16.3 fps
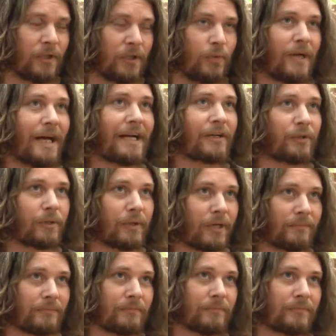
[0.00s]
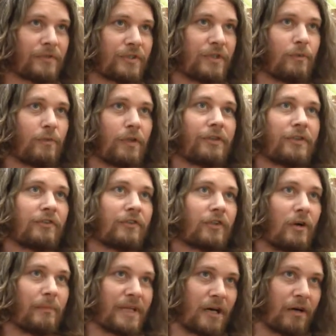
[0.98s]
when I grew up, she worked at
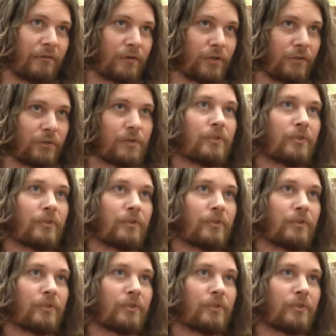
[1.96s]
Solomon Alfred's,